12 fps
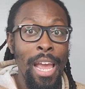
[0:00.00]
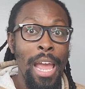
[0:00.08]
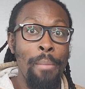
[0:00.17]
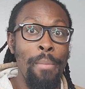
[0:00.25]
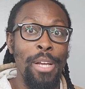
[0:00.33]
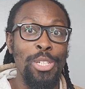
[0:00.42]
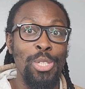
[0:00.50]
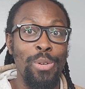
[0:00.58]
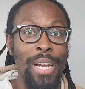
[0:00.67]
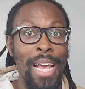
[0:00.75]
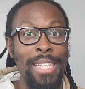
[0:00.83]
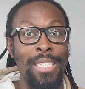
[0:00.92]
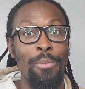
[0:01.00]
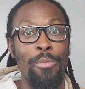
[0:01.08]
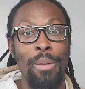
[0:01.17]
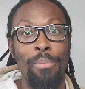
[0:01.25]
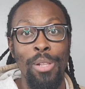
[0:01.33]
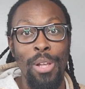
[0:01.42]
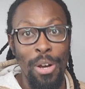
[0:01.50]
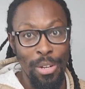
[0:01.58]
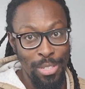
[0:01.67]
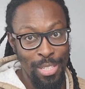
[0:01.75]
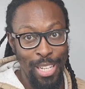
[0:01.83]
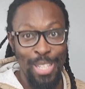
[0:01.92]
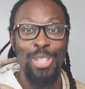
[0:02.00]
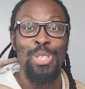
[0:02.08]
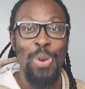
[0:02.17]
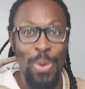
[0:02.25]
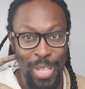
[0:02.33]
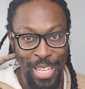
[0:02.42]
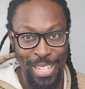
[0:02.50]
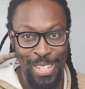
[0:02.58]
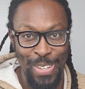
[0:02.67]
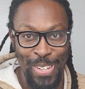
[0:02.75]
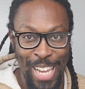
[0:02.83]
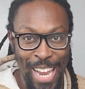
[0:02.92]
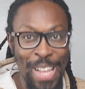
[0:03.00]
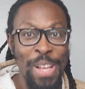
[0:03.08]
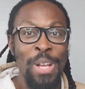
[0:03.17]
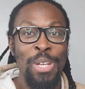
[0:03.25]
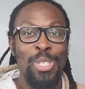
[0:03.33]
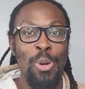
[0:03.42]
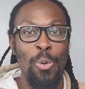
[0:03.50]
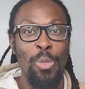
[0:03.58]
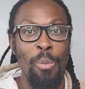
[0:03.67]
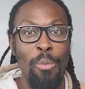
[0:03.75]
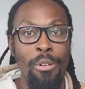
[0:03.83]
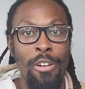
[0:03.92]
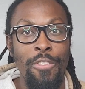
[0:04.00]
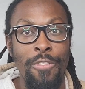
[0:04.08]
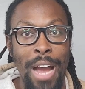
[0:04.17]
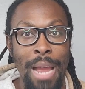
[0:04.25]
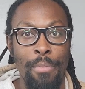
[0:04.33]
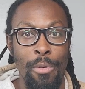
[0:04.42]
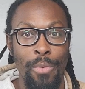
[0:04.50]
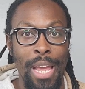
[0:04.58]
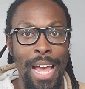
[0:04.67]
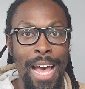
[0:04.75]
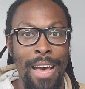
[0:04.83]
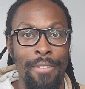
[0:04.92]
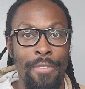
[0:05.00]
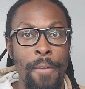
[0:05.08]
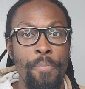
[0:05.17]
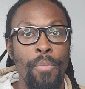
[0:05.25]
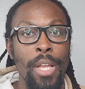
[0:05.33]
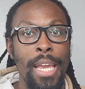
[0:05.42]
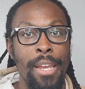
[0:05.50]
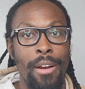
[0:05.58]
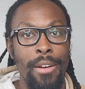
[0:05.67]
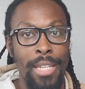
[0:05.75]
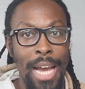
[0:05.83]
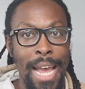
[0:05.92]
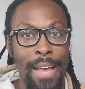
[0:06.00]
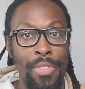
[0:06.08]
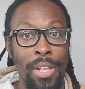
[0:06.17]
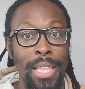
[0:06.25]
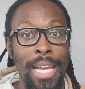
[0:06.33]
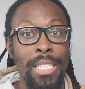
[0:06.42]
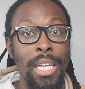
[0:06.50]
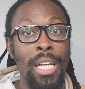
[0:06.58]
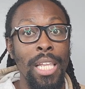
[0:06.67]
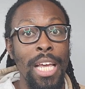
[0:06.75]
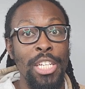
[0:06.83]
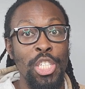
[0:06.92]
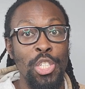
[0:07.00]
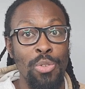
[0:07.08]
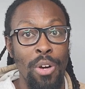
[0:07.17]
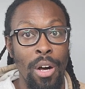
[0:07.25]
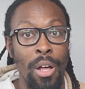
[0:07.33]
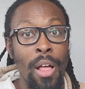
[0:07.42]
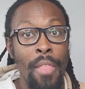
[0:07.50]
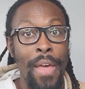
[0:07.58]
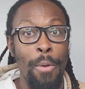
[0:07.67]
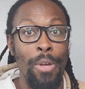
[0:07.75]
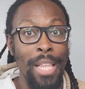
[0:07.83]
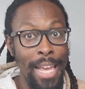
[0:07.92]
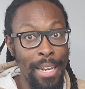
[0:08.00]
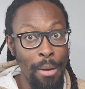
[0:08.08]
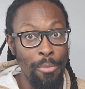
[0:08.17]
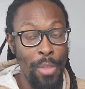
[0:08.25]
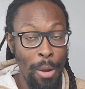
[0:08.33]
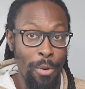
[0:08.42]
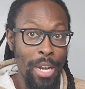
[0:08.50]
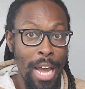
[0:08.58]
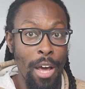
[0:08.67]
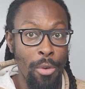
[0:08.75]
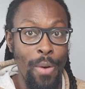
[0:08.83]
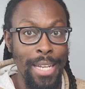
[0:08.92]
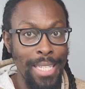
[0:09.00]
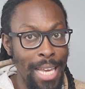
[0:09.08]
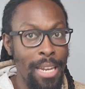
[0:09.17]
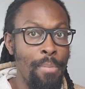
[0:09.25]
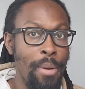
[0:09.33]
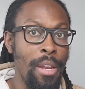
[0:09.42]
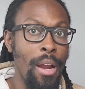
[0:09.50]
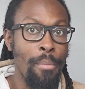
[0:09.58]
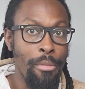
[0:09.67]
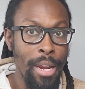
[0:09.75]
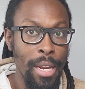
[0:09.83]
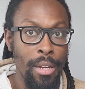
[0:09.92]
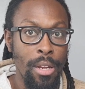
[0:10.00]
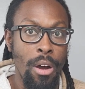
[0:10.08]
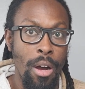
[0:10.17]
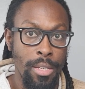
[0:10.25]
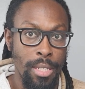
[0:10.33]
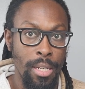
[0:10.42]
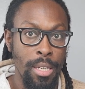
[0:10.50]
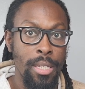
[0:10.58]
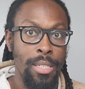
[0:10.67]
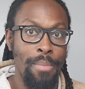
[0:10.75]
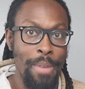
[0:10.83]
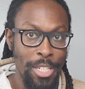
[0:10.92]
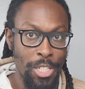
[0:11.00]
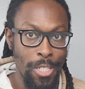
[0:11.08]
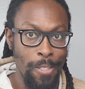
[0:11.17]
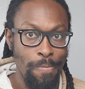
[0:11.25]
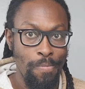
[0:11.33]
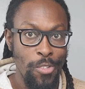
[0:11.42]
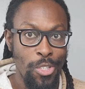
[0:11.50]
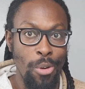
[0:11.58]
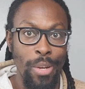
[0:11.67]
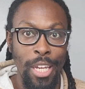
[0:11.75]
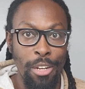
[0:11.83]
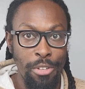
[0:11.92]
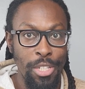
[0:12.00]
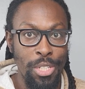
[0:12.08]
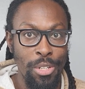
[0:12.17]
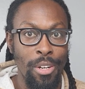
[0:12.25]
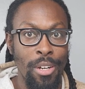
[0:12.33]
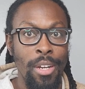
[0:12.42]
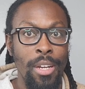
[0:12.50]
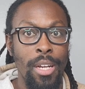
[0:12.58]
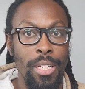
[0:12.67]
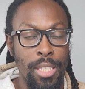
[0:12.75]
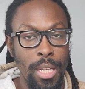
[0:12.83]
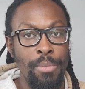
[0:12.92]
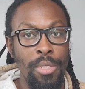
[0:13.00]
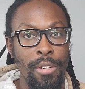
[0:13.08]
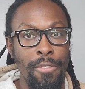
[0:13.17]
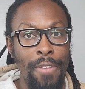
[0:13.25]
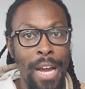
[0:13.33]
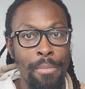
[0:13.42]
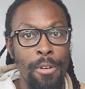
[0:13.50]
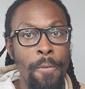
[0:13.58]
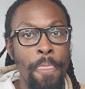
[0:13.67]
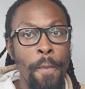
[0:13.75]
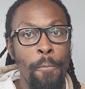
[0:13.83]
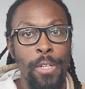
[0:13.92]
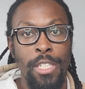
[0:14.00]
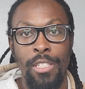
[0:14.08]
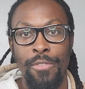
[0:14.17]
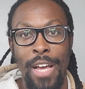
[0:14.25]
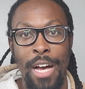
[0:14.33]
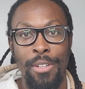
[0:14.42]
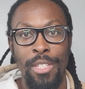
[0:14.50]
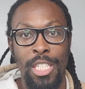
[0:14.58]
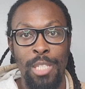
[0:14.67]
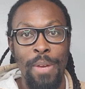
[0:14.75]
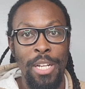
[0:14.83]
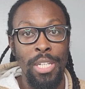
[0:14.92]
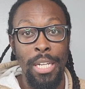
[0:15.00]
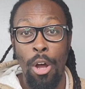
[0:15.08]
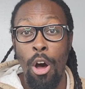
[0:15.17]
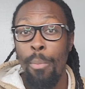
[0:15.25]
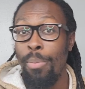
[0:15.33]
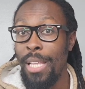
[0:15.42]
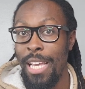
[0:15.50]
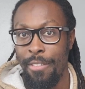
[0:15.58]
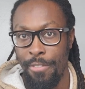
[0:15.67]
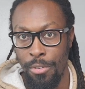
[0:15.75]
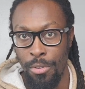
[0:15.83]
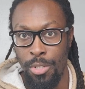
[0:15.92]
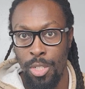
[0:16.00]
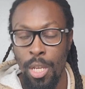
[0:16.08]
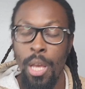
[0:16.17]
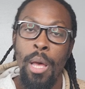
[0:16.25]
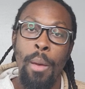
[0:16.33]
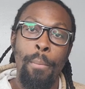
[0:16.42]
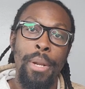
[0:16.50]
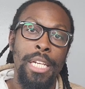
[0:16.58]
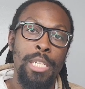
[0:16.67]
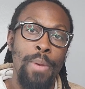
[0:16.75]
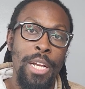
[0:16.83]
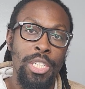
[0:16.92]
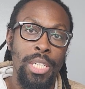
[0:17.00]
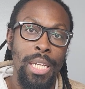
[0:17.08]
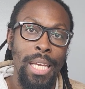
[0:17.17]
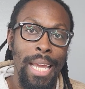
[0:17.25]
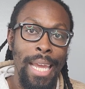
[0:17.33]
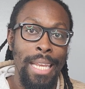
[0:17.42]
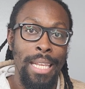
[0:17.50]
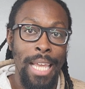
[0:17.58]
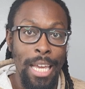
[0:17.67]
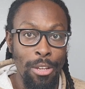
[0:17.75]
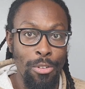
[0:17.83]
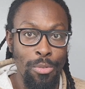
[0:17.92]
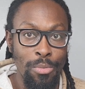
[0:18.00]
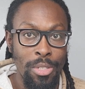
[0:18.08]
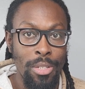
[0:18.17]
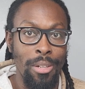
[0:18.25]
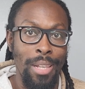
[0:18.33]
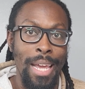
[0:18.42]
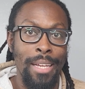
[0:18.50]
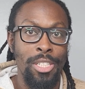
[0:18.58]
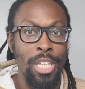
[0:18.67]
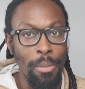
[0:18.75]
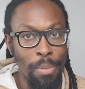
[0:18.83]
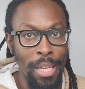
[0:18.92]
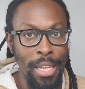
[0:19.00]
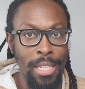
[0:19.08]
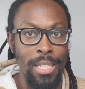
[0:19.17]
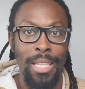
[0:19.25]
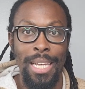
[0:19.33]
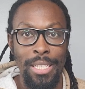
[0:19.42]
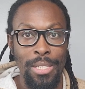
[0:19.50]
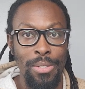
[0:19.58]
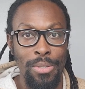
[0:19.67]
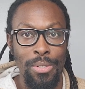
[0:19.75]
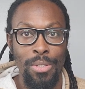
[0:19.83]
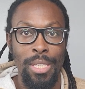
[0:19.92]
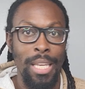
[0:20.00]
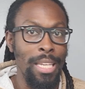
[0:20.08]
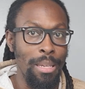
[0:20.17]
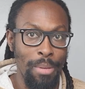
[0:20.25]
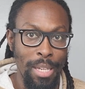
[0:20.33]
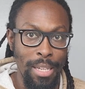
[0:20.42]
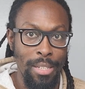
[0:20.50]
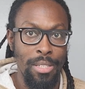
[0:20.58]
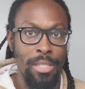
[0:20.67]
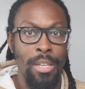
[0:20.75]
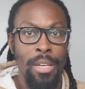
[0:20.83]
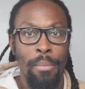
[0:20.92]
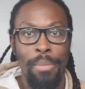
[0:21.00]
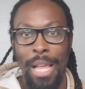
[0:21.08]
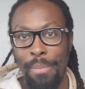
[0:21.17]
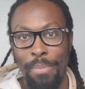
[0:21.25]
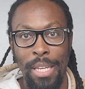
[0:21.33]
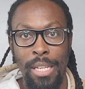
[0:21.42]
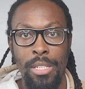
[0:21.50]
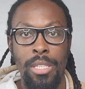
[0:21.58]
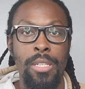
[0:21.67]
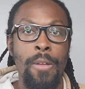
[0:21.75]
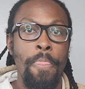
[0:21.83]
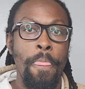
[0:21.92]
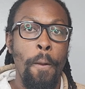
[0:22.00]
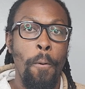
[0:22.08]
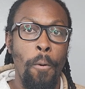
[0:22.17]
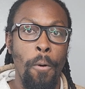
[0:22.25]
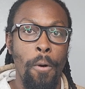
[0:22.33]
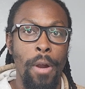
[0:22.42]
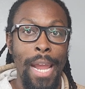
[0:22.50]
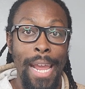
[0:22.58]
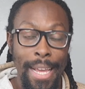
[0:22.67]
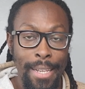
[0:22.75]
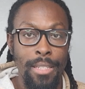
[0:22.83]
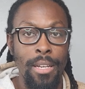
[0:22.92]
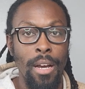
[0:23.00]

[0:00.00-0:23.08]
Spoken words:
and make sure it ends up where it belongs, in the toilet, okay? So the more fiber we have in our diet, the less cholesterol that would otherwise end up in our brain causing dementia. So increase your consumption of fiber, which is found especially in all plant foods, but especially in legumes like chickpeas, lentils, kidney beans, black beans, and